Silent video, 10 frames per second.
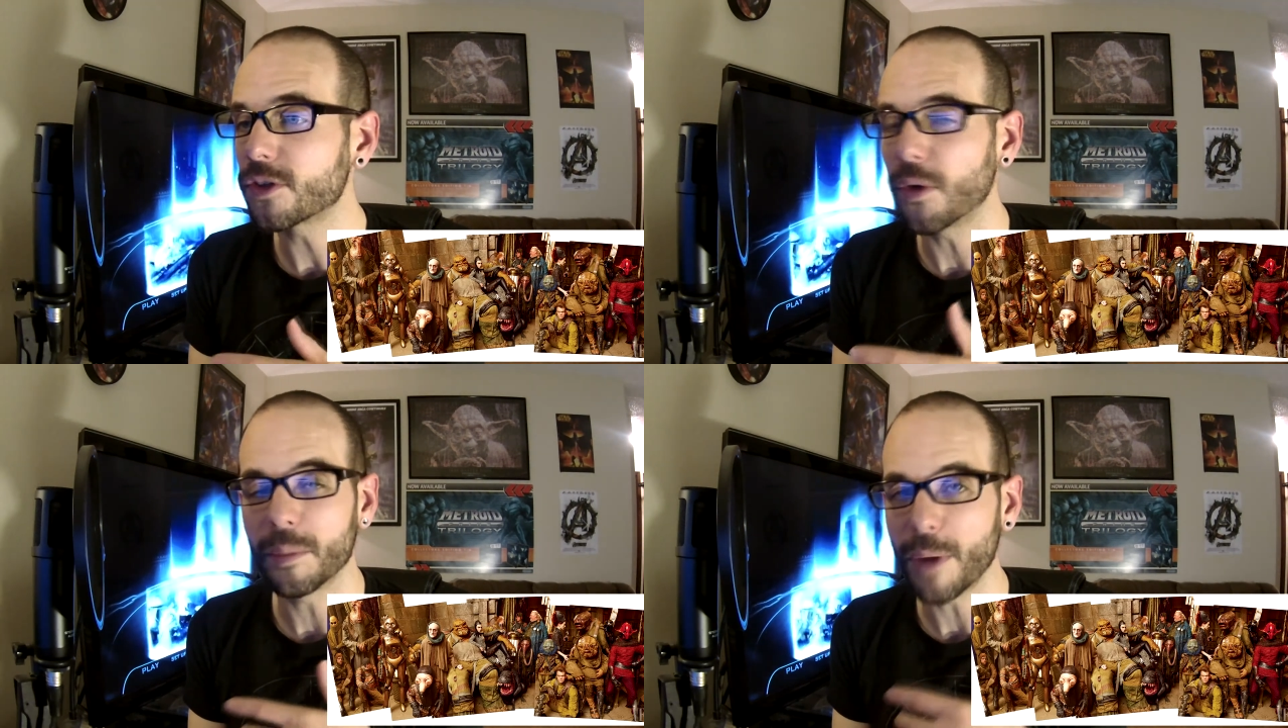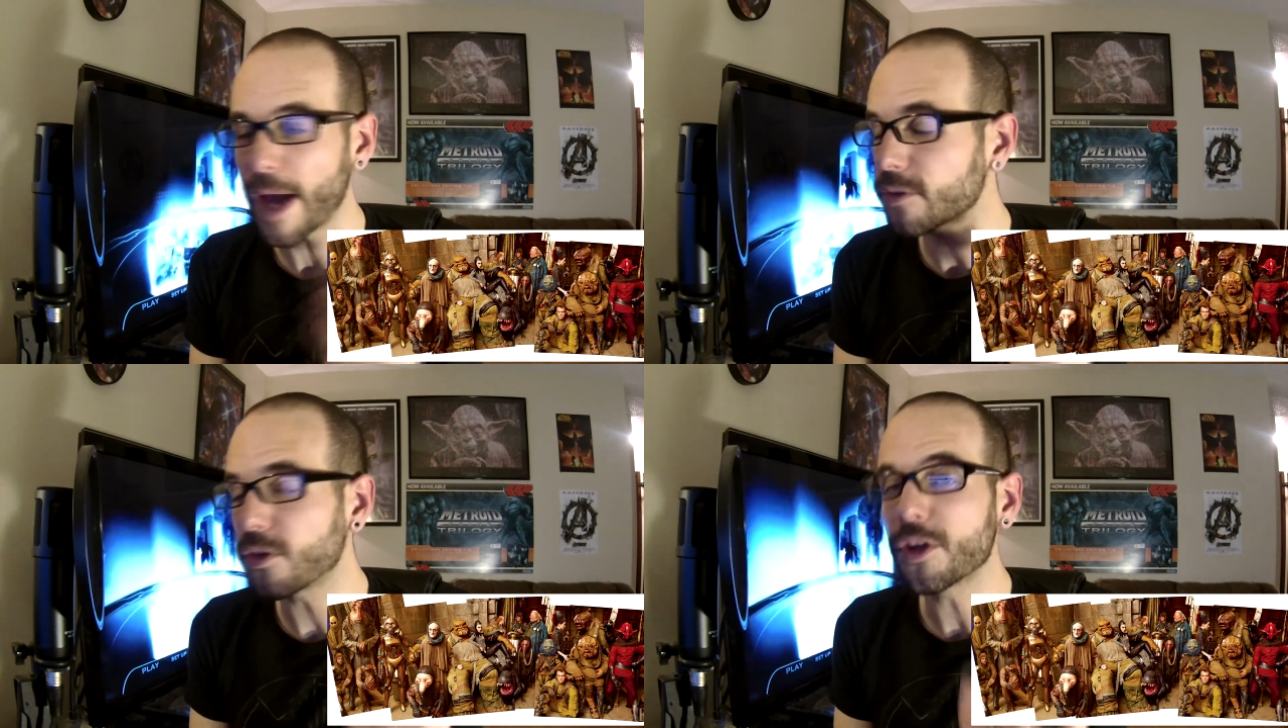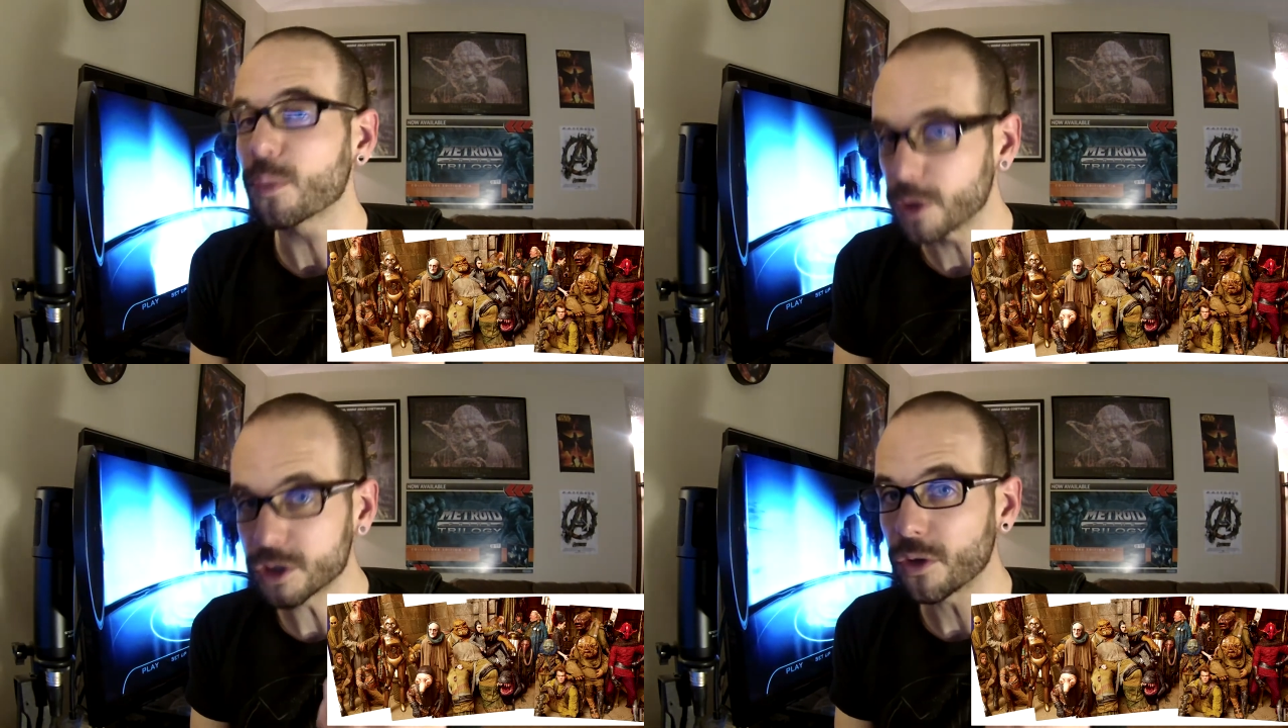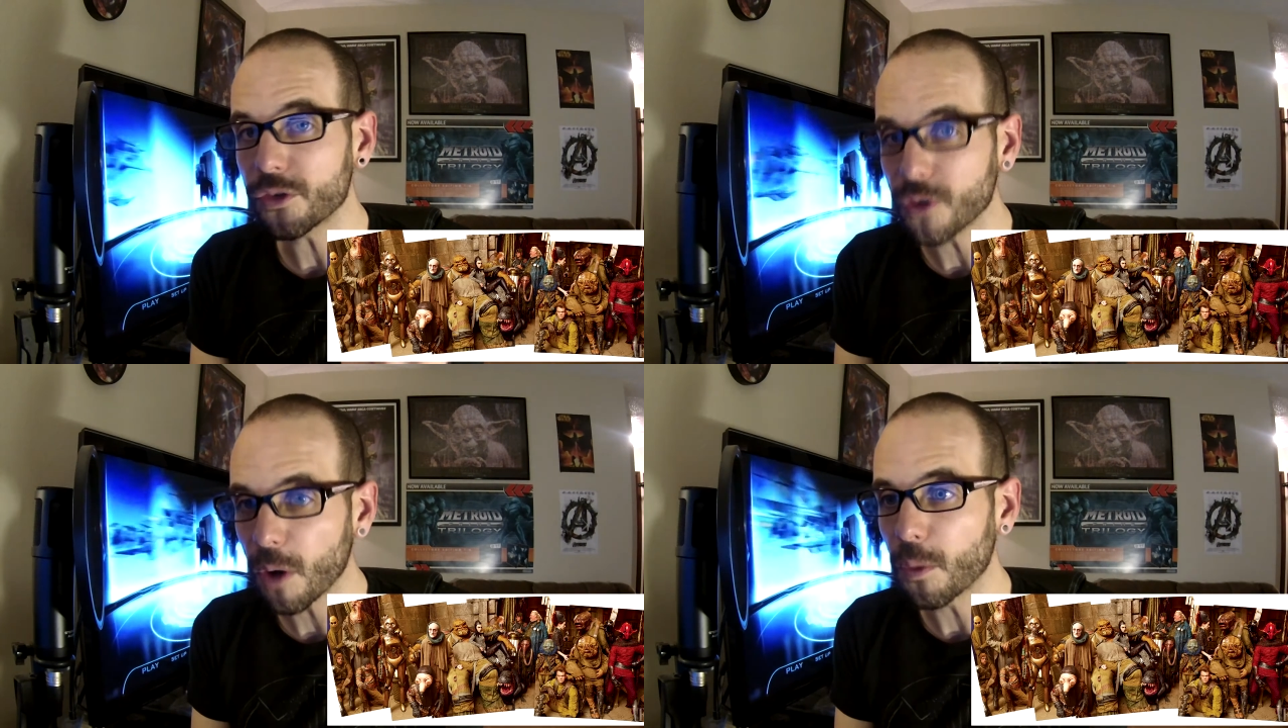going back to the original
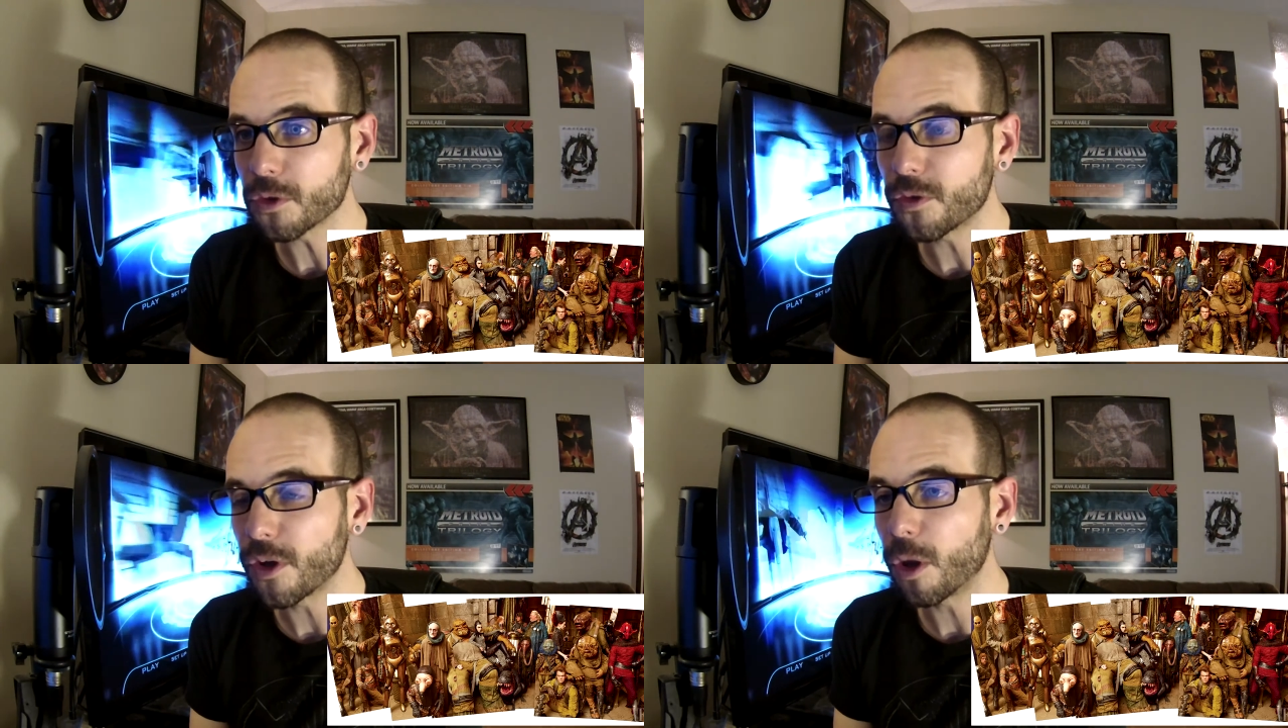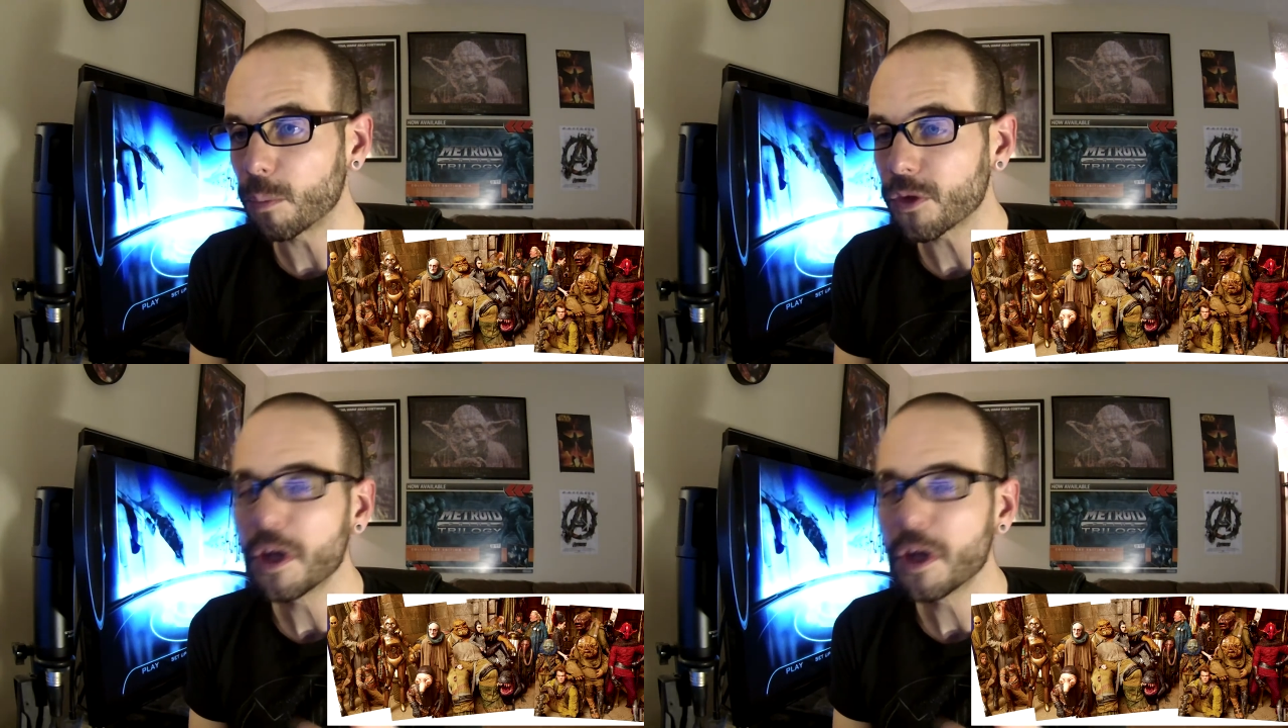Star Wars films.